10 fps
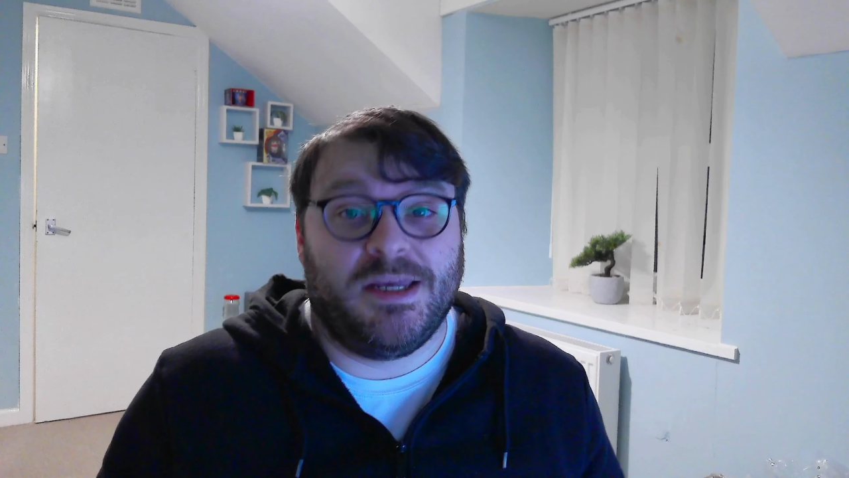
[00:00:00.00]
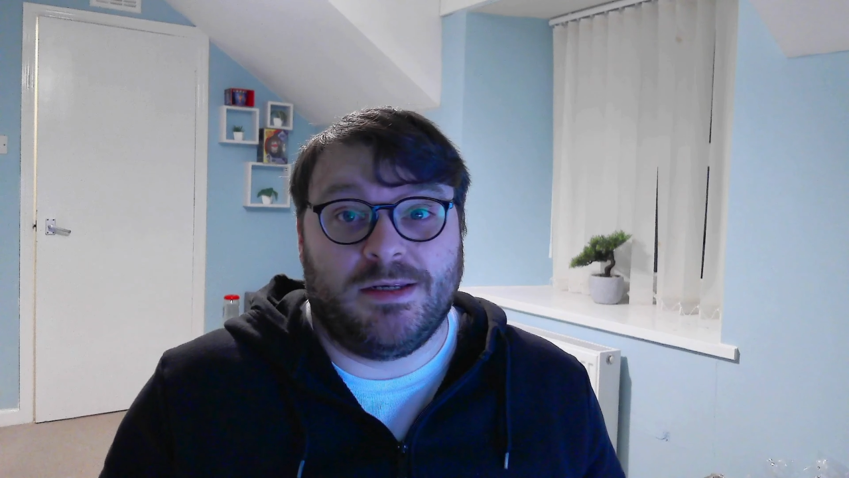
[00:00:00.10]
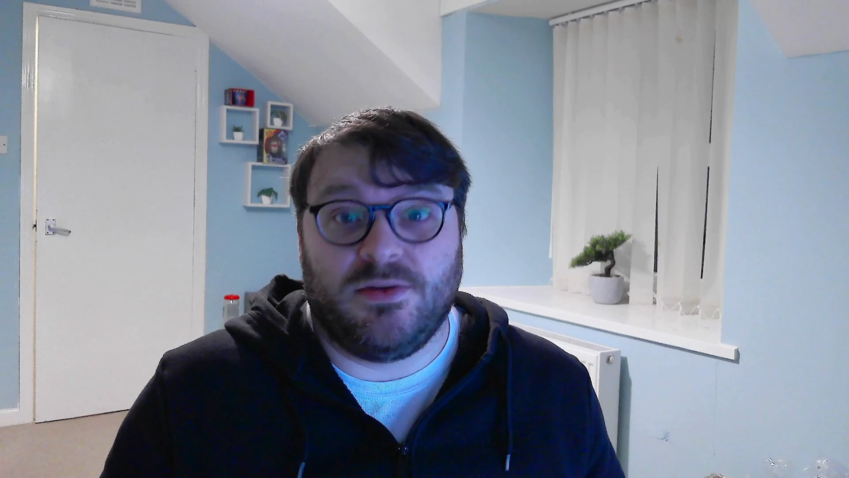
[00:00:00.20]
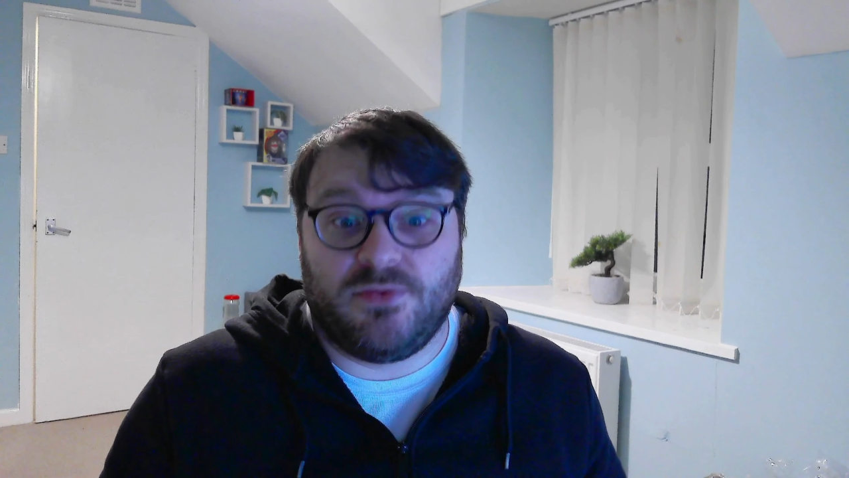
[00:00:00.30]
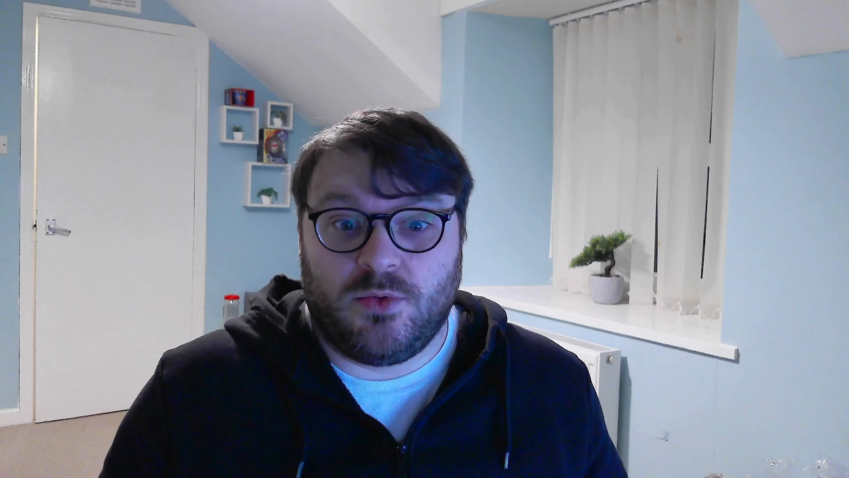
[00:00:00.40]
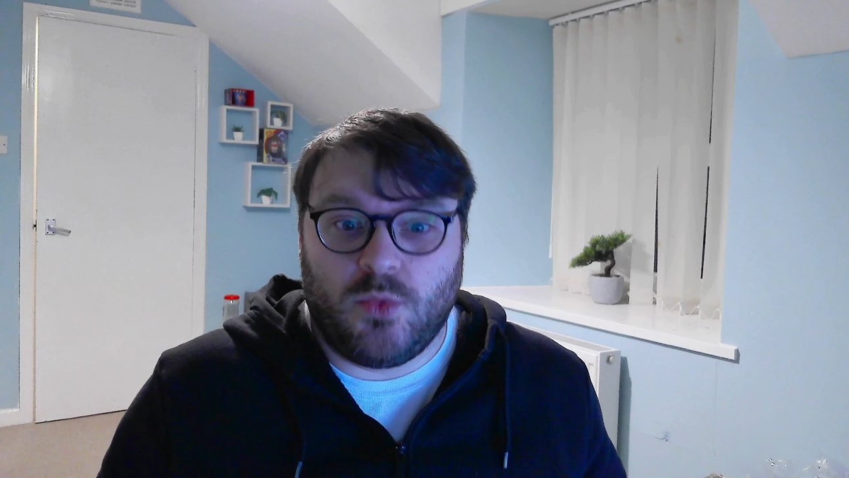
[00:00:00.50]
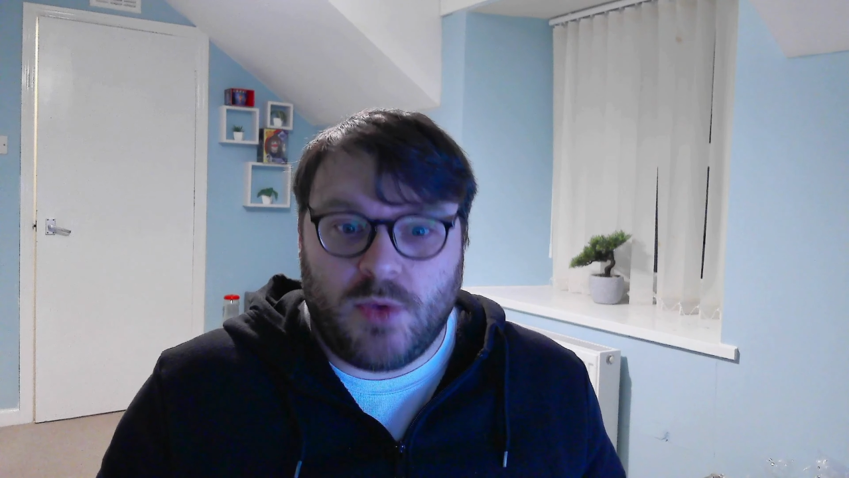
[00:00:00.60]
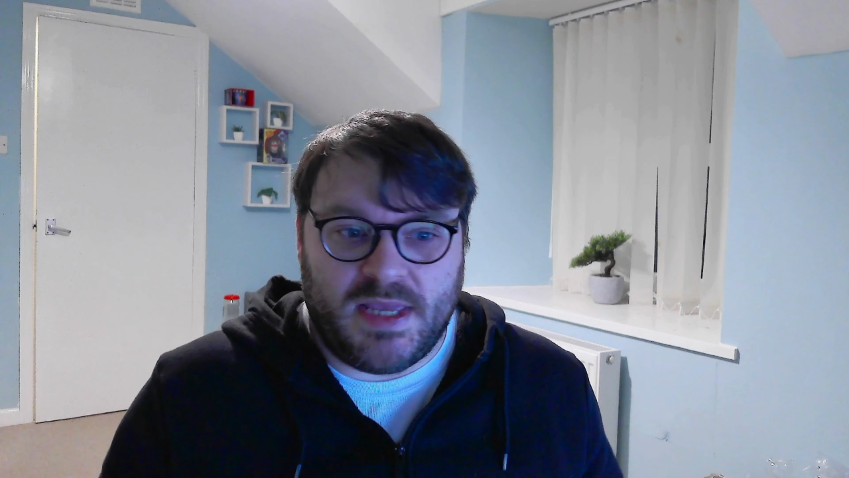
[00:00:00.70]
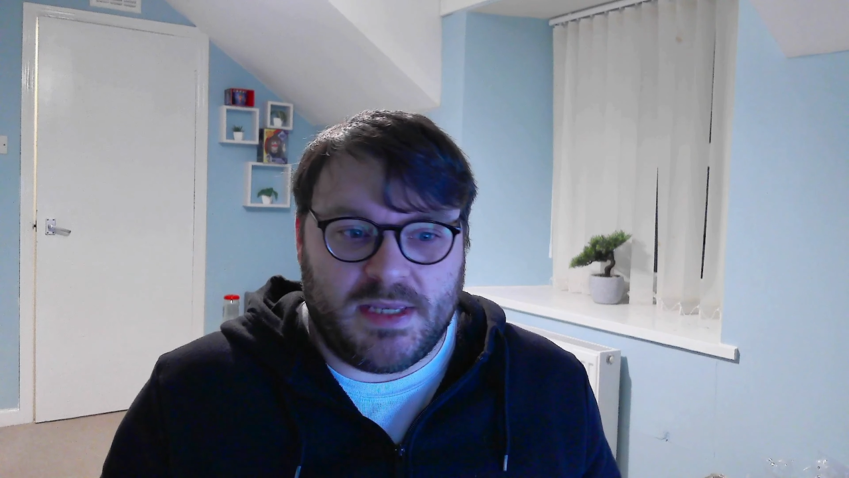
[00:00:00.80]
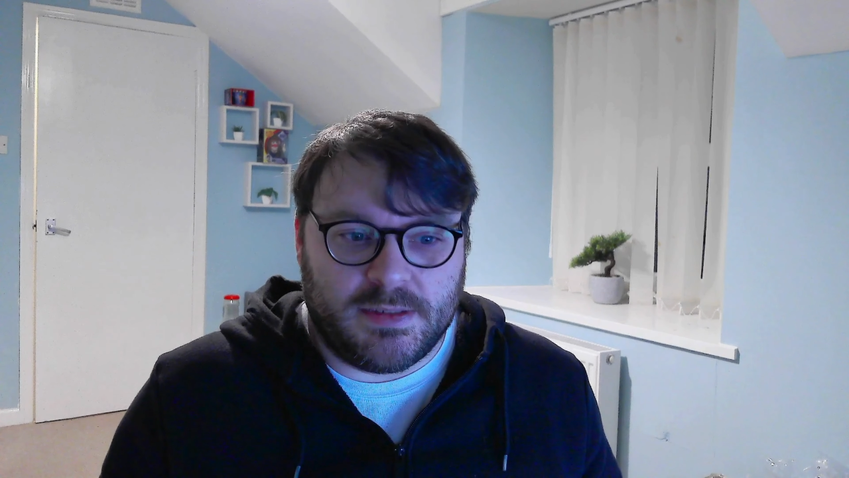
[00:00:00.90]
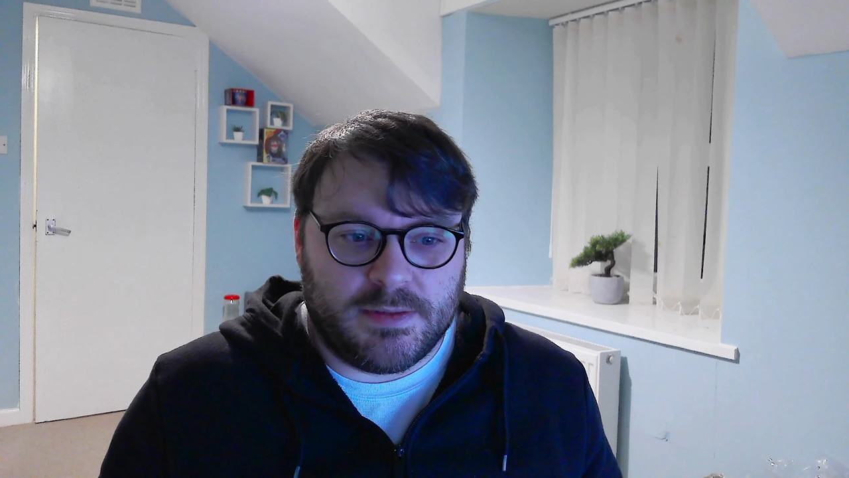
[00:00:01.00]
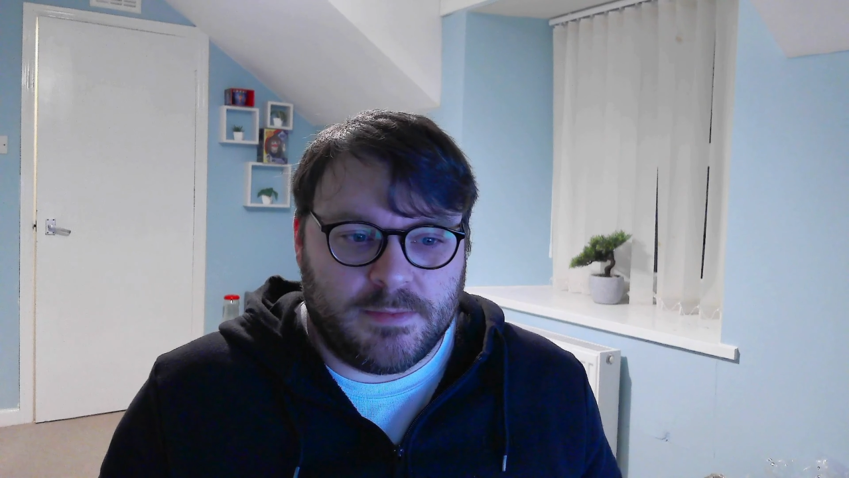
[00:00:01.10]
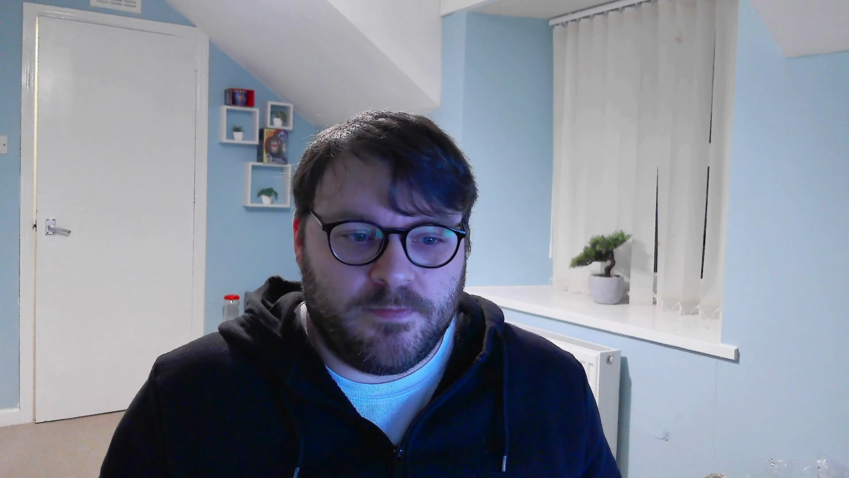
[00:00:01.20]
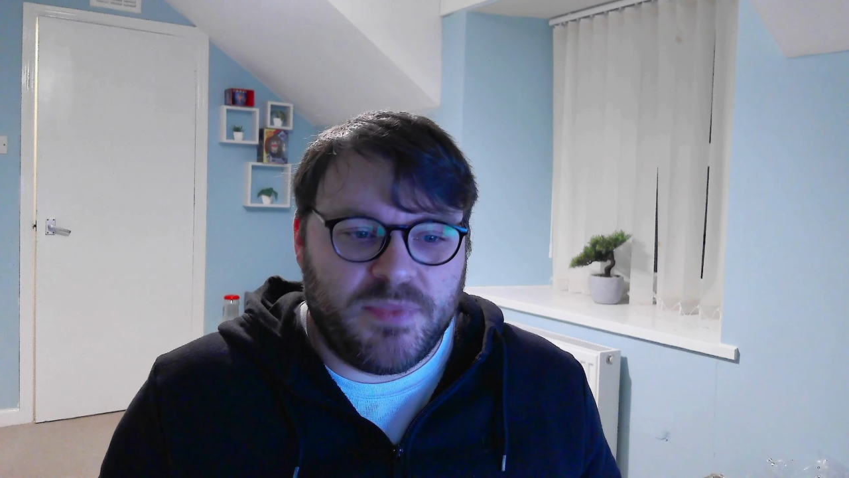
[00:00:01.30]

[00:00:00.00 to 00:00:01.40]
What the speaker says: in different ways.